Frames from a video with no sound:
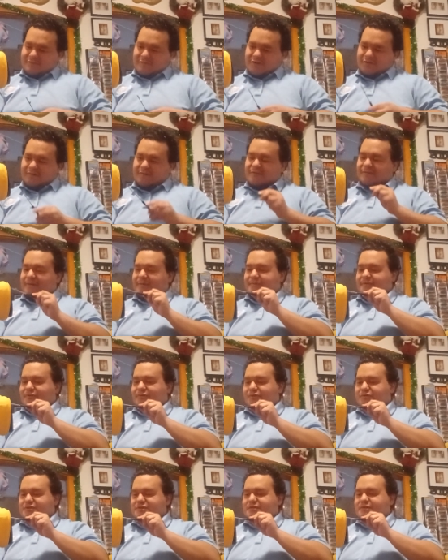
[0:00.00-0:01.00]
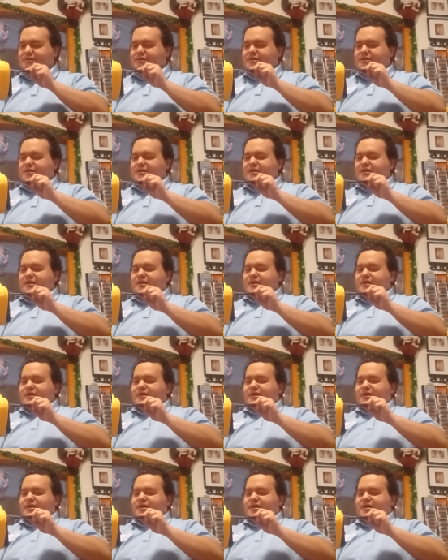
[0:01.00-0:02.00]
oh, this is
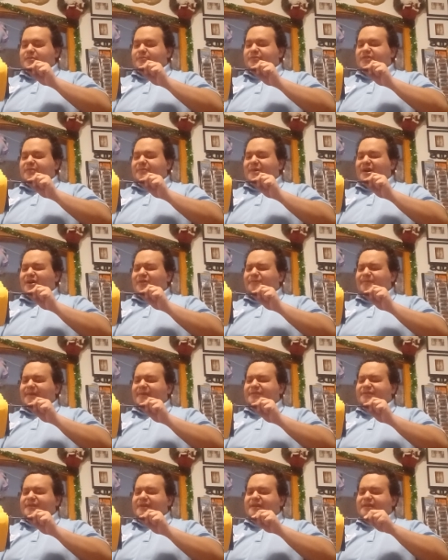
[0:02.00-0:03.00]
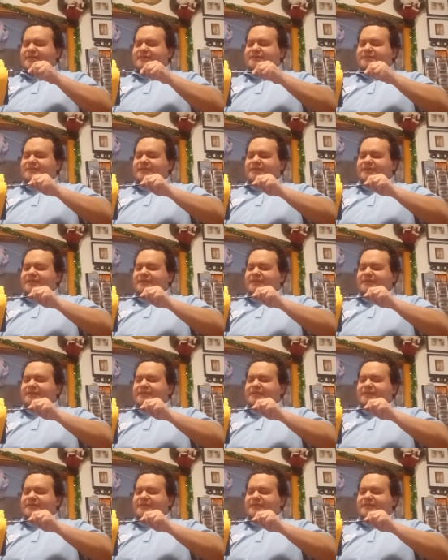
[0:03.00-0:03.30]
um, the mouth, I think,